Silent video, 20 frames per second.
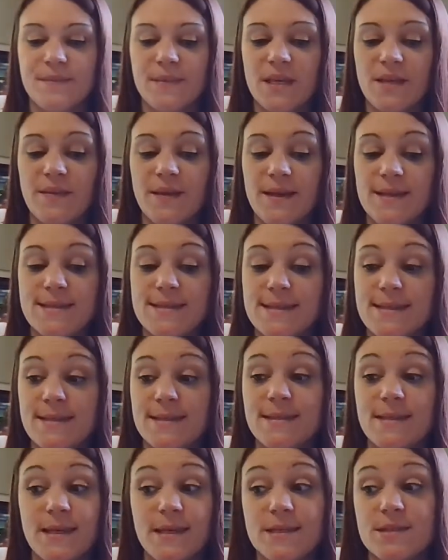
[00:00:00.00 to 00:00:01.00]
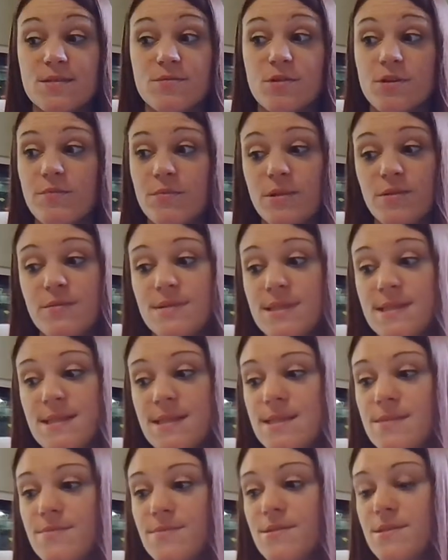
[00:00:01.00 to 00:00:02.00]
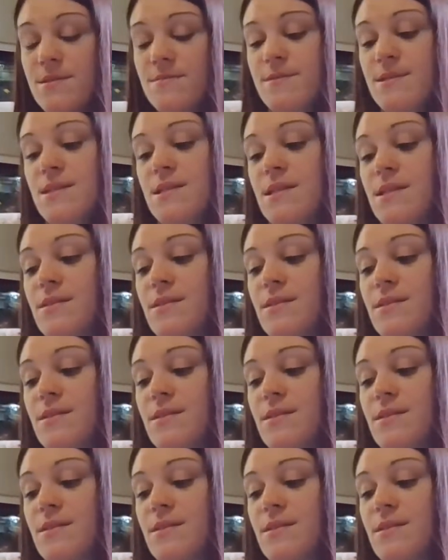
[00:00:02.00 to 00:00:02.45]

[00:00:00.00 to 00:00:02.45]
and that's it. Yeah, Scorpio was not supposed to be in